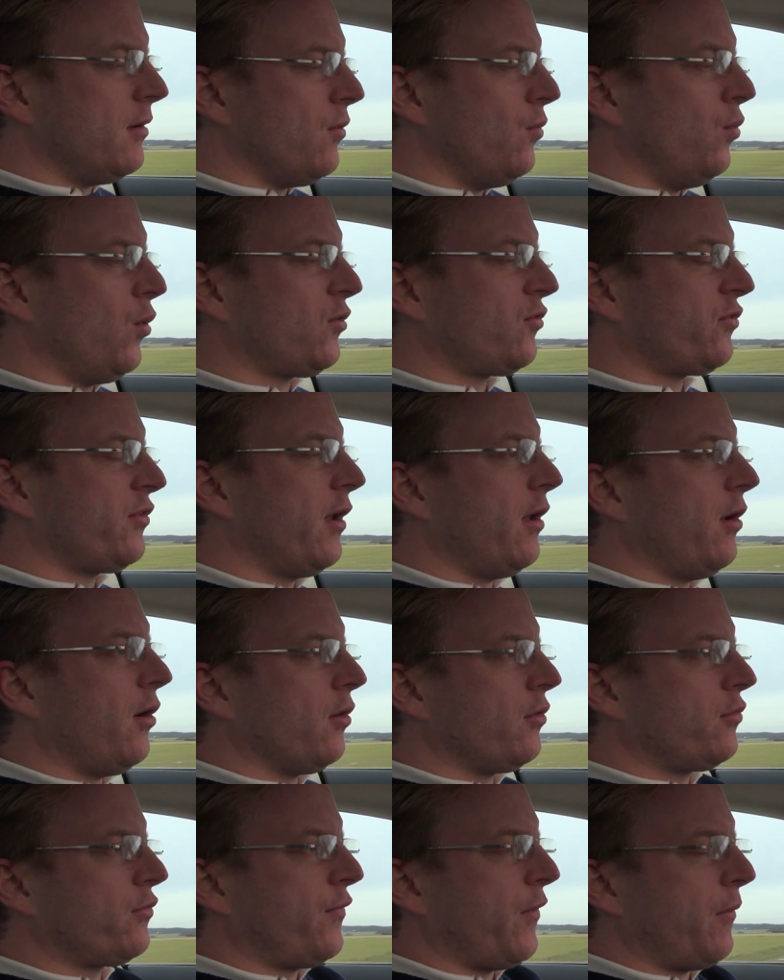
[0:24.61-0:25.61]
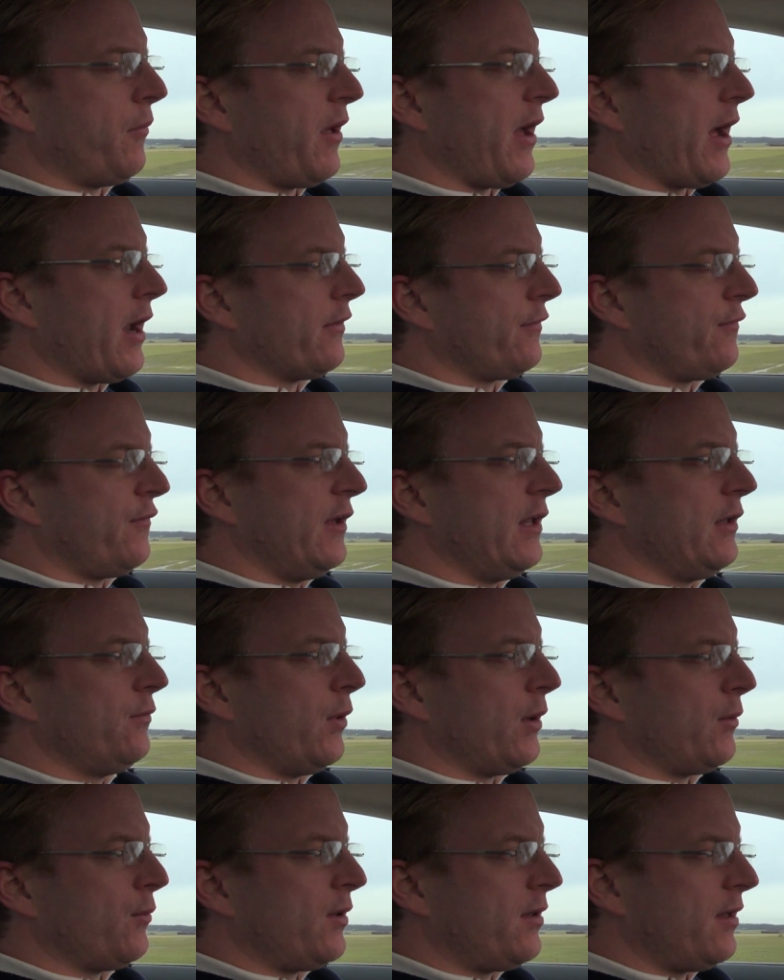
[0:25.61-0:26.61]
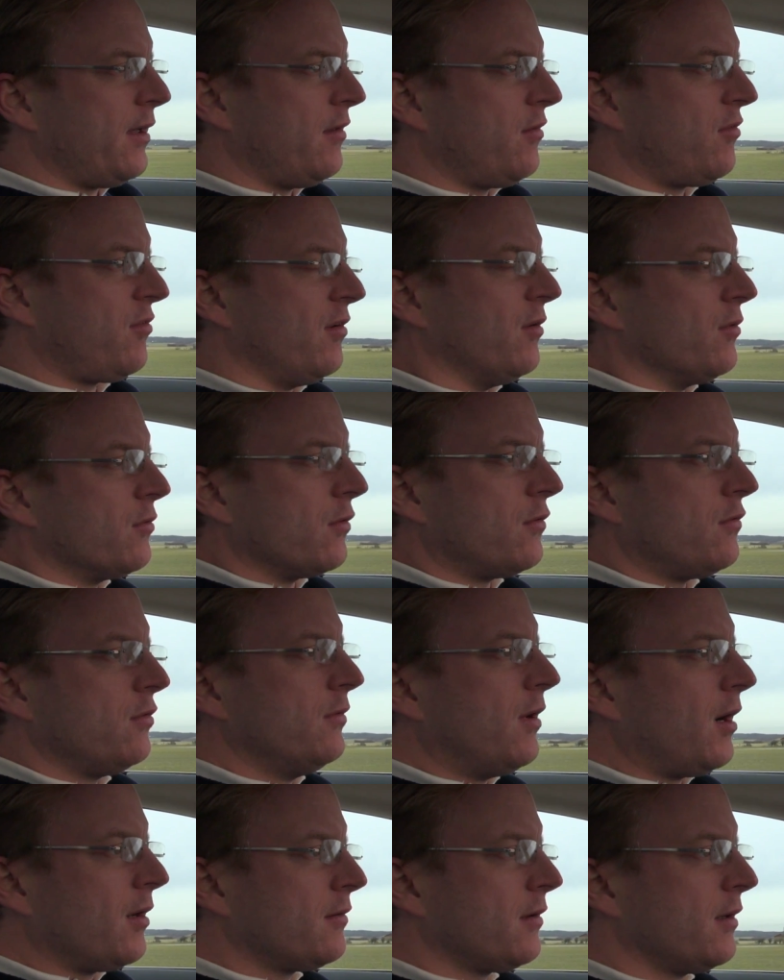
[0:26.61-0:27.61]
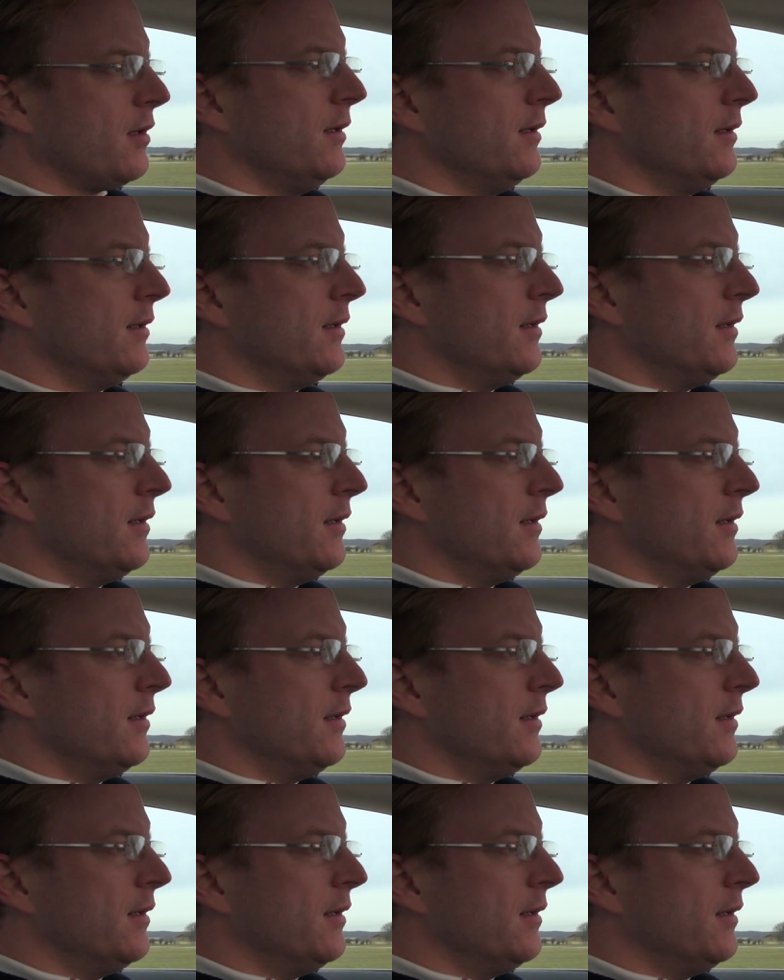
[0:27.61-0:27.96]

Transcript: watch the logs from the airfield when we did 0 to 200.